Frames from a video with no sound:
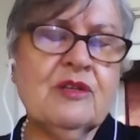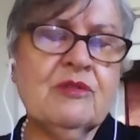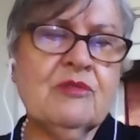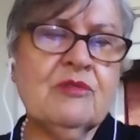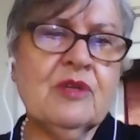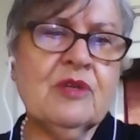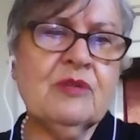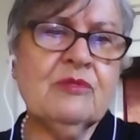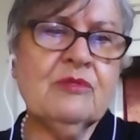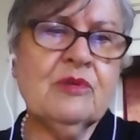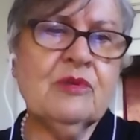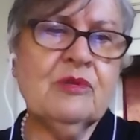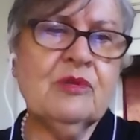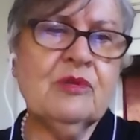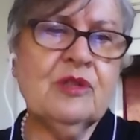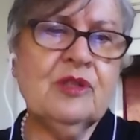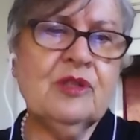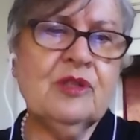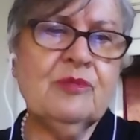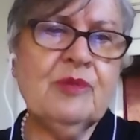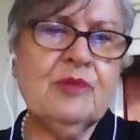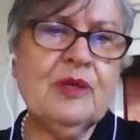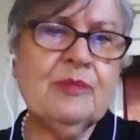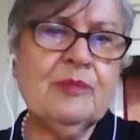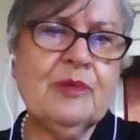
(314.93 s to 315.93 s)
Right, wrong, good,
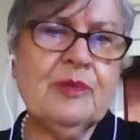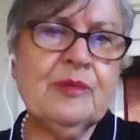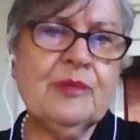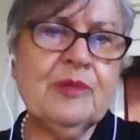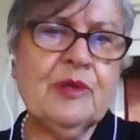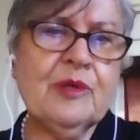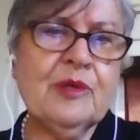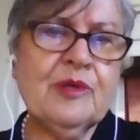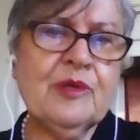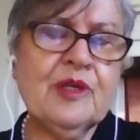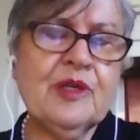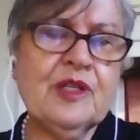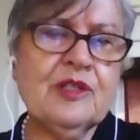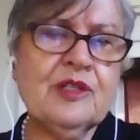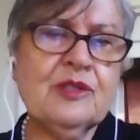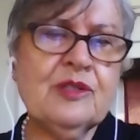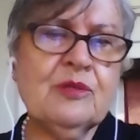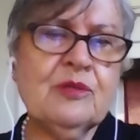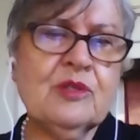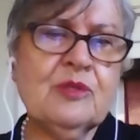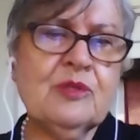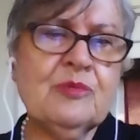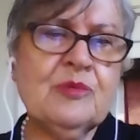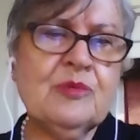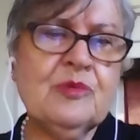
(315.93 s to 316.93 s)
bad, proper, good, and short,
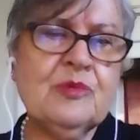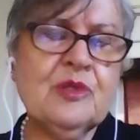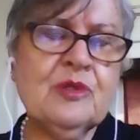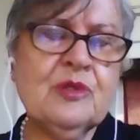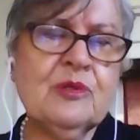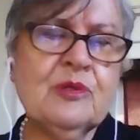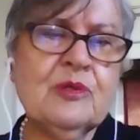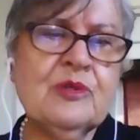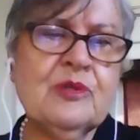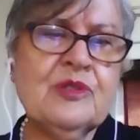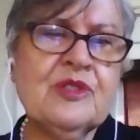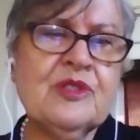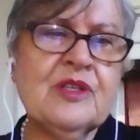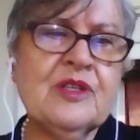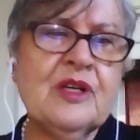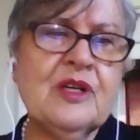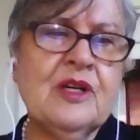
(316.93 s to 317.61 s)
and yawns.